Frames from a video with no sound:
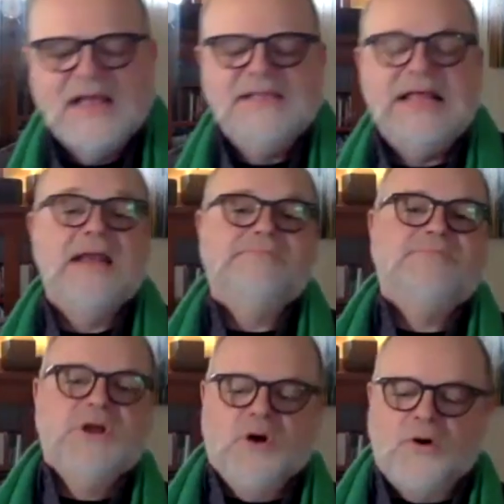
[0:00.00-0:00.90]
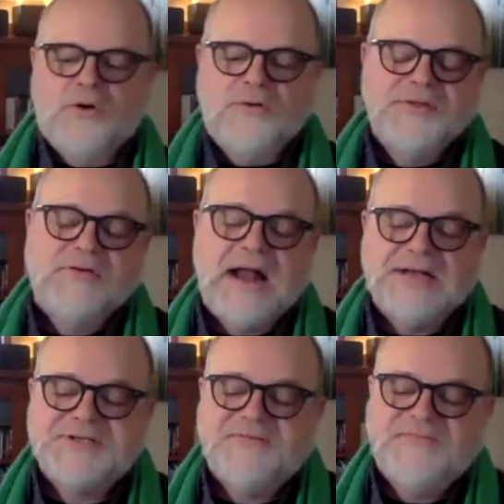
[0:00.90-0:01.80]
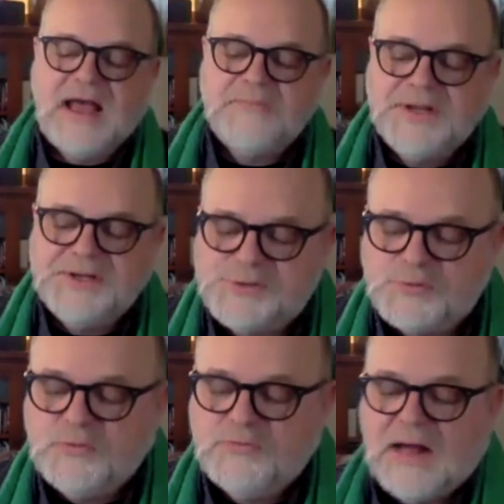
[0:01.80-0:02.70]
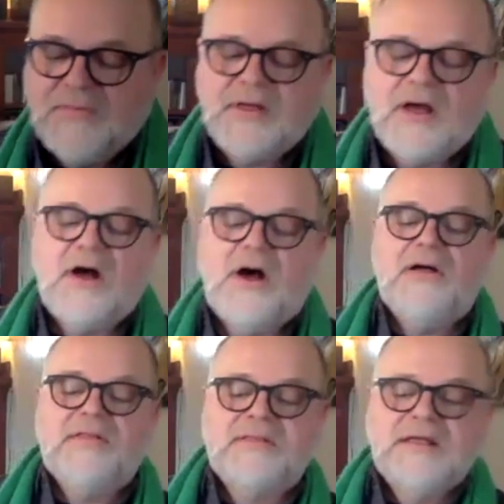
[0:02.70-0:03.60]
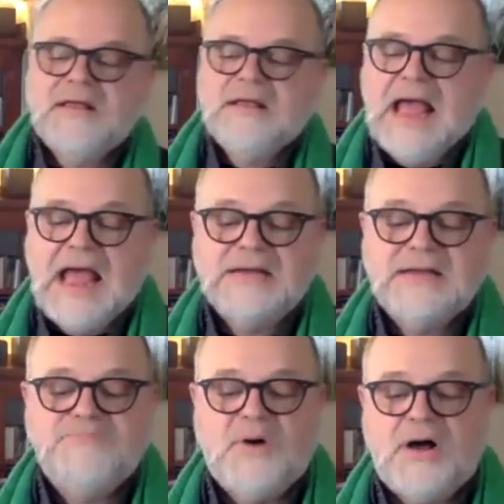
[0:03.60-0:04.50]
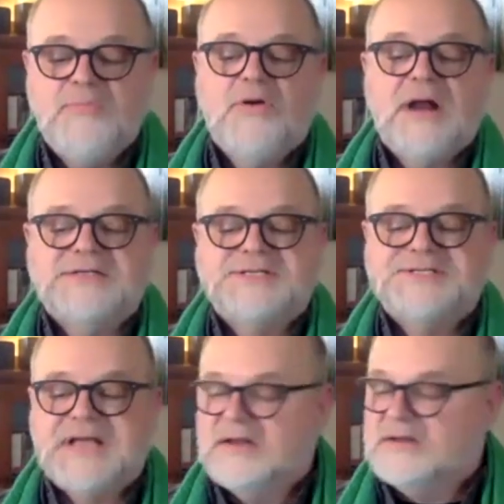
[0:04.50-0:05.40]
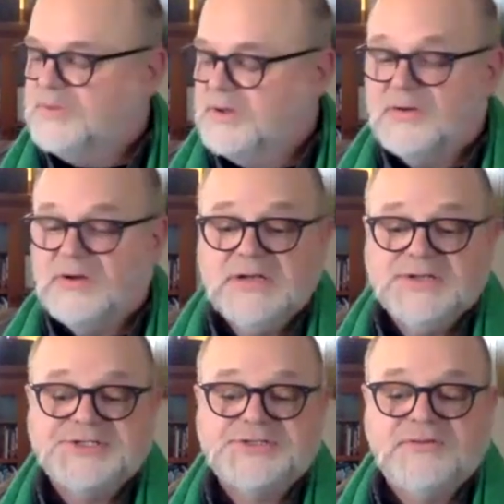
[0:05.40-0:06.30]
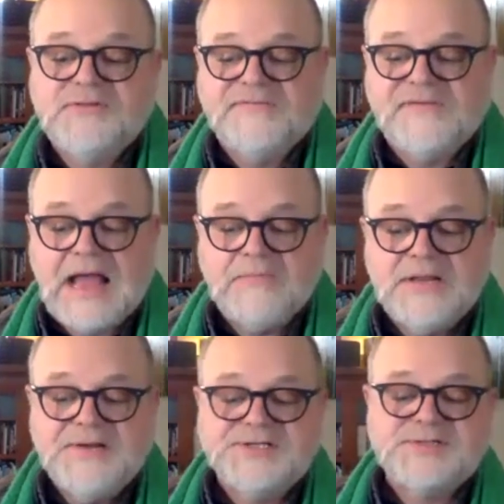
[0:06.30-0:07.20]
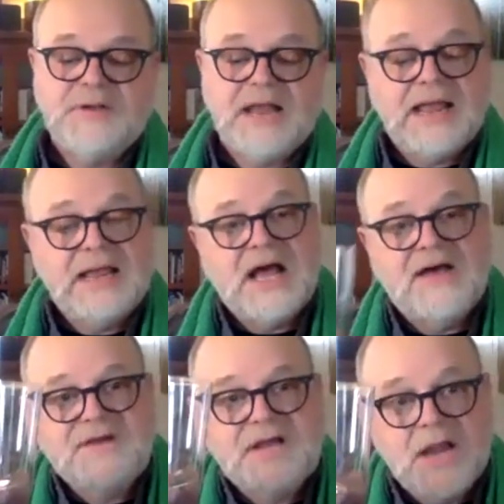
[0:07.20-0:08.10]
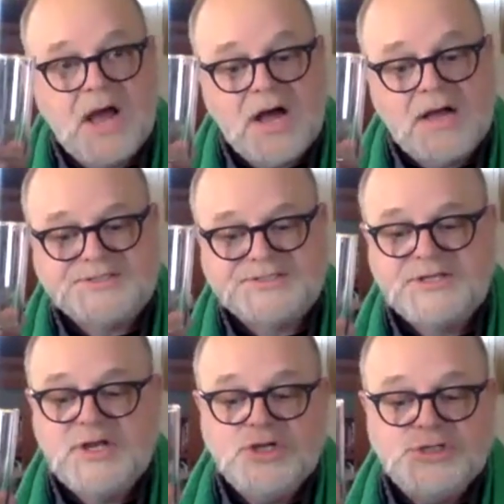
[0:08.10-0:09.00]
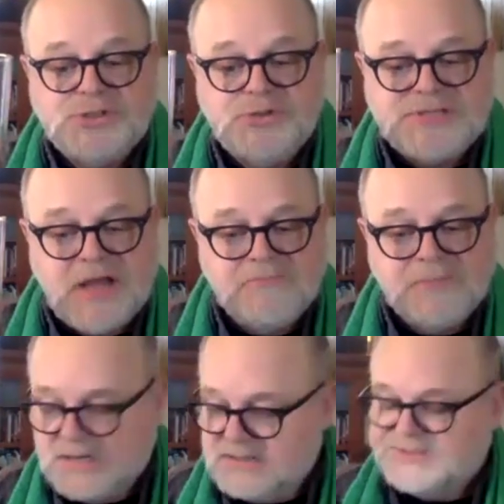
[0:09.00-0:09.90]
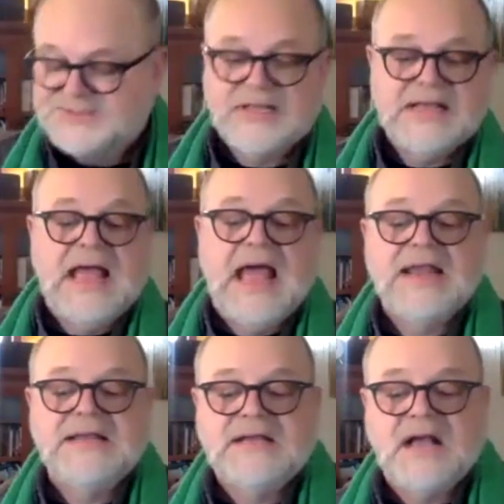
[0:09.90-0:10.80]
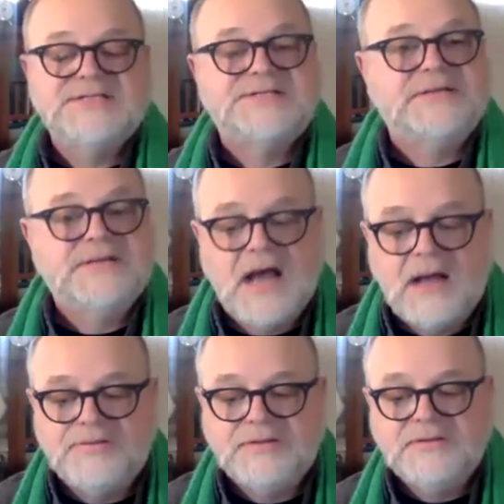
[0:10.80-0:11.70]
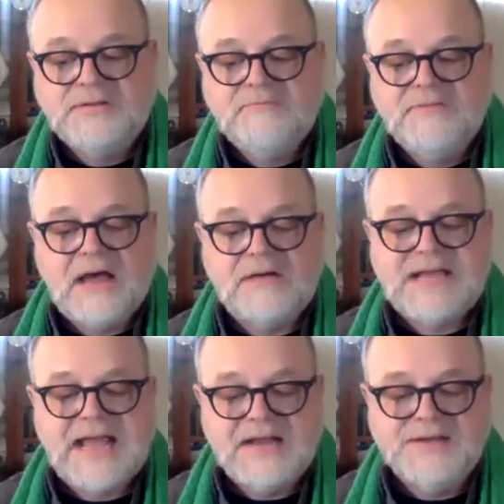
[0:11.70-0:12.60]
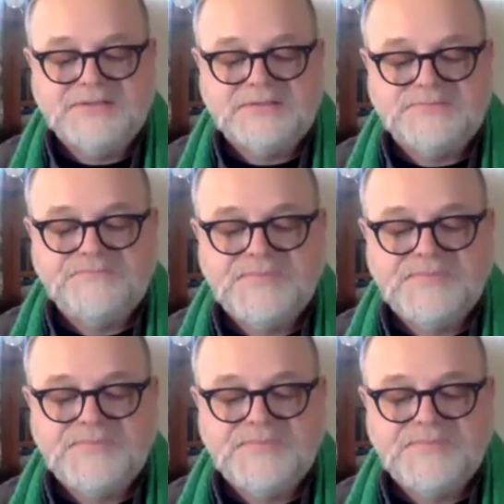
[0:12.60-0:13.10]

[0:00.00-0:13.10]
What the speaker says: Then all the Cratchit family drew round the hearth, and at Bob Cratchit's elbow stood the family display of glass, 2 tumblers, and a custard cup without a handle.